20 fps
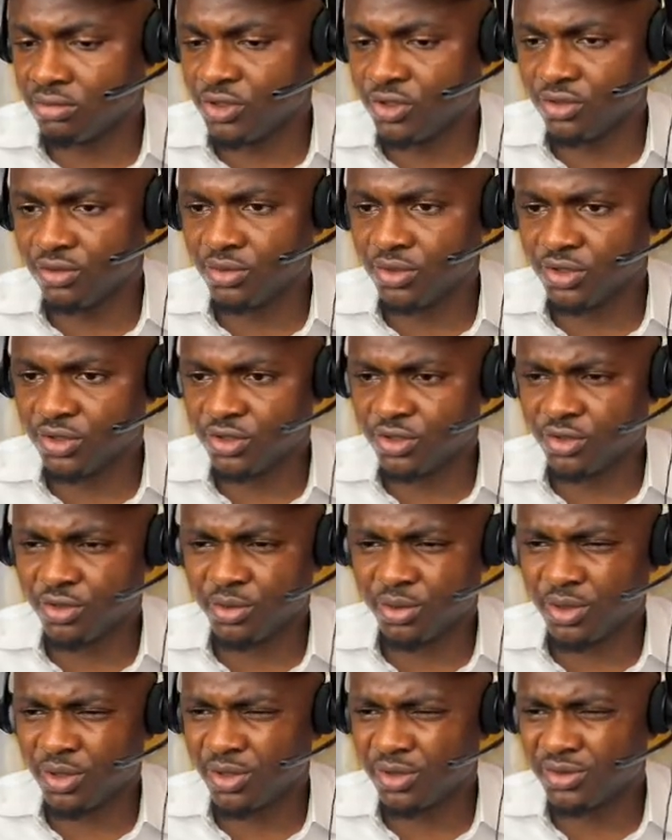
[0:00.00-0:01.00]
most
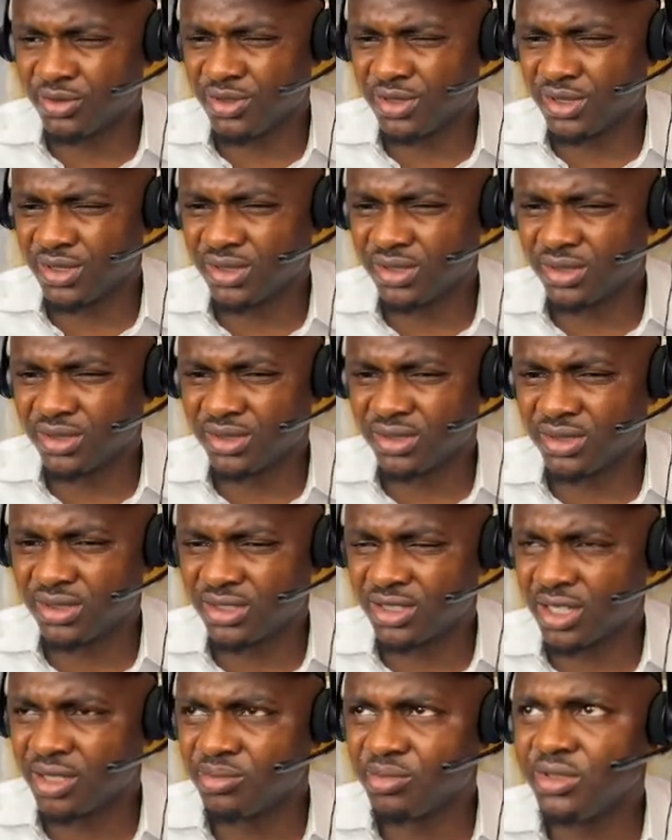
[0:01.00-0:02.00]
Europe countries,
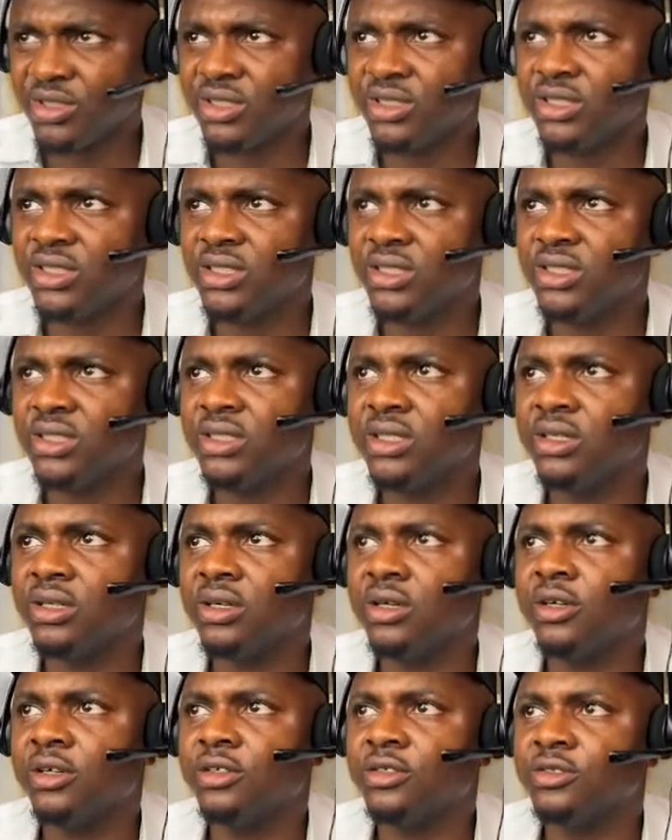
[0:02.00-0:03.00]
Germany.
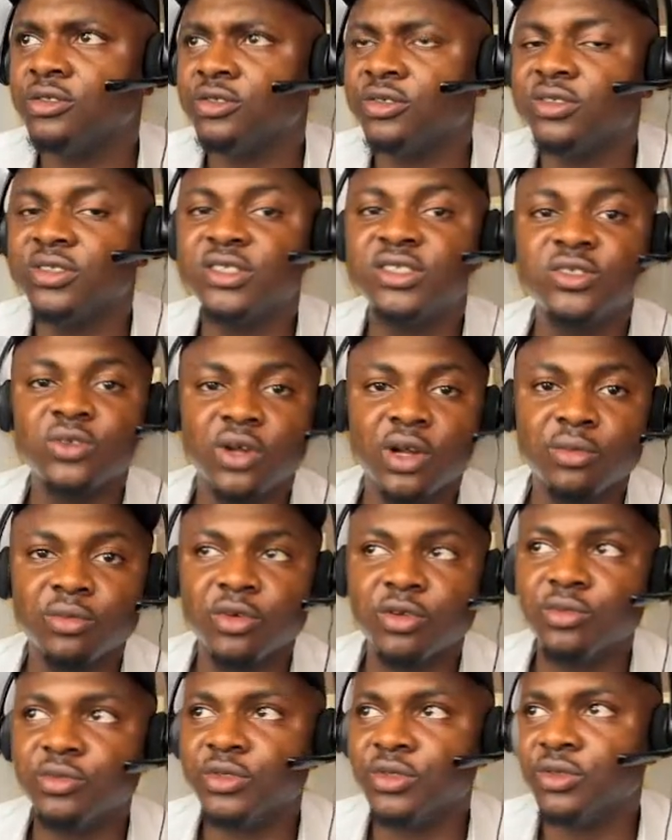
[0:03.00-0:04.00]
So this is what I'm going
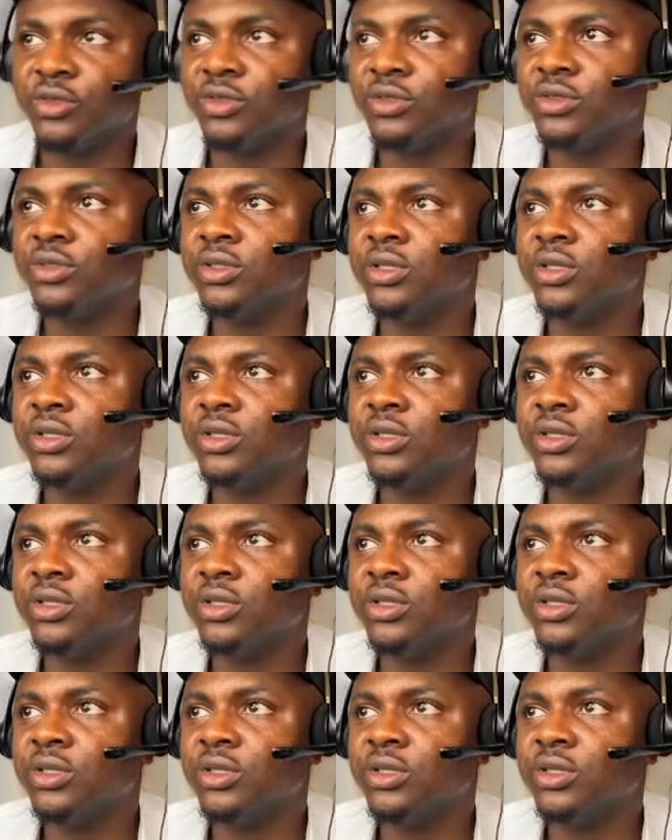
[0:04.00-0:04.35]
to be doing.